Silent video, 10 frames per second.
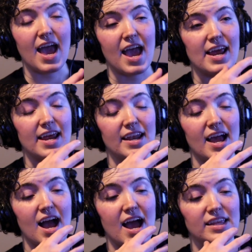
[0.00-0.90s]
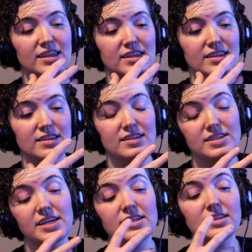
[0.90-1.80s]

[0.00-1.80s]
and I did